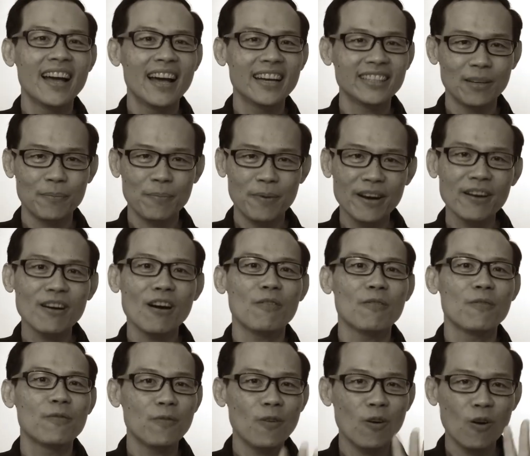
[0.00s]
As a parent
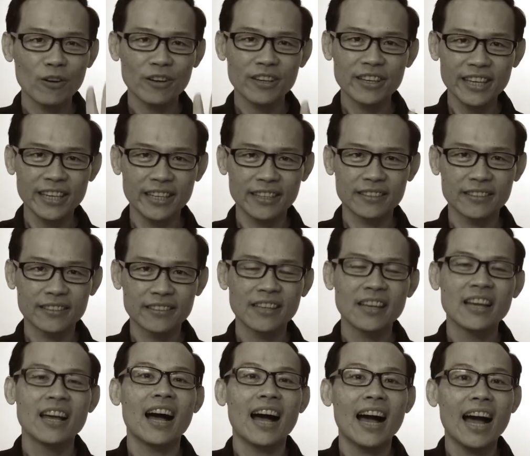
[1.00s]
of 4 kids,
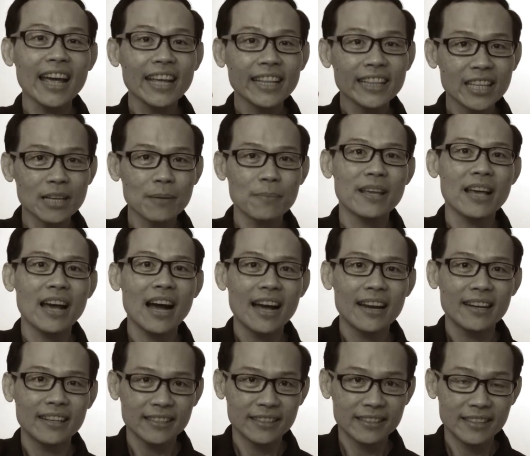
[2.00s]
I deeply
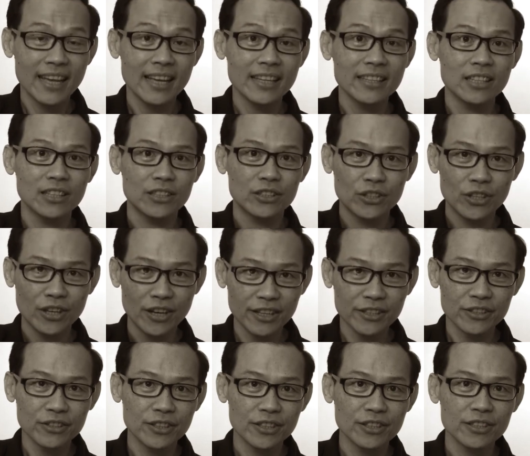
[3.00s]
understand the
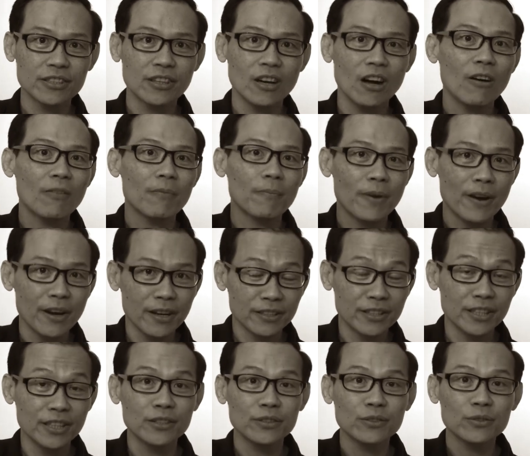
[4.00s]
challenges of
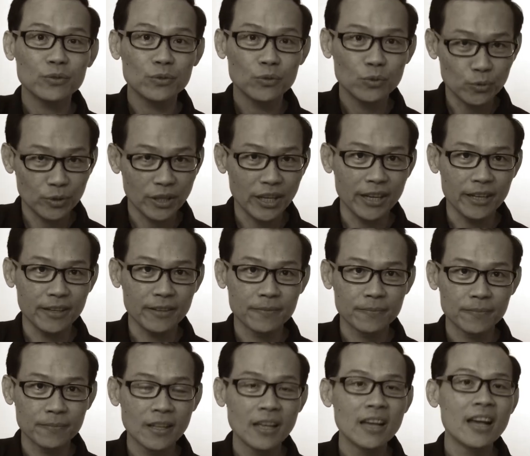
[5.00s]
parenting today.
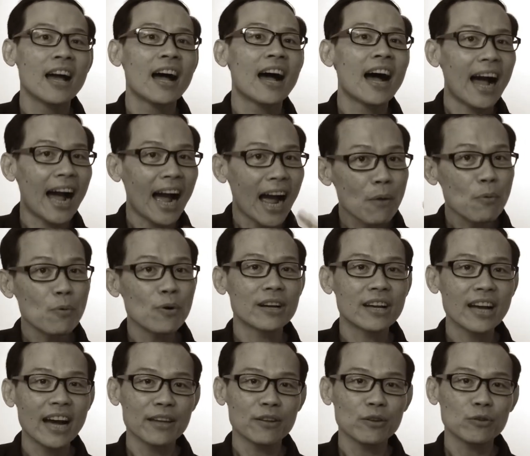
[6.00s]
I will
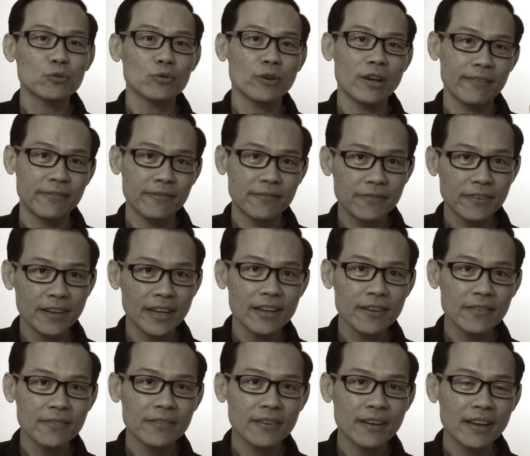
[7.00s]
guide you to have
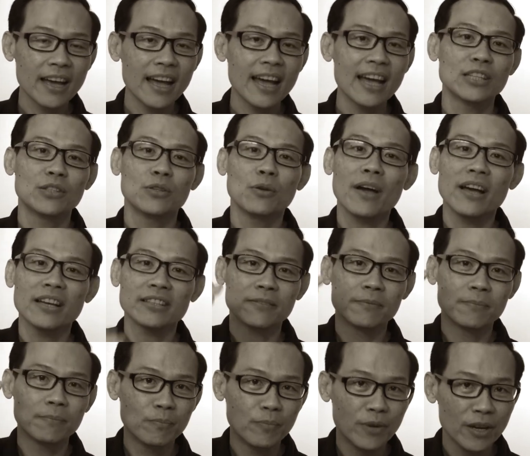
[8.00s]
faith as well as
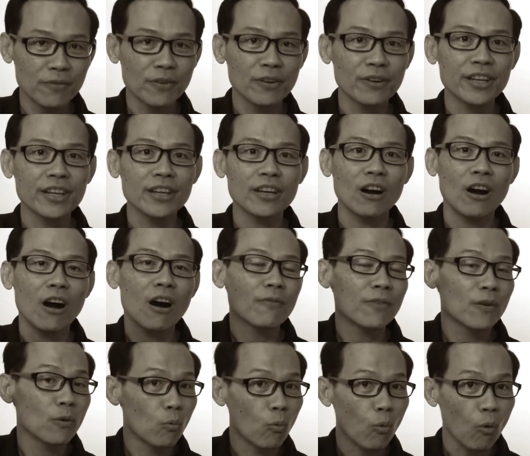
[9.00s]
bravery of
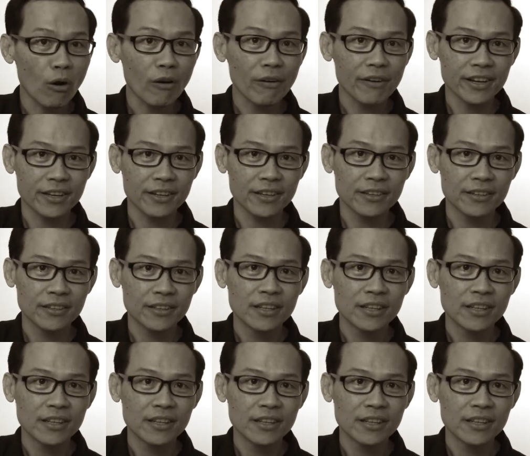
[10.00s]
a warrior,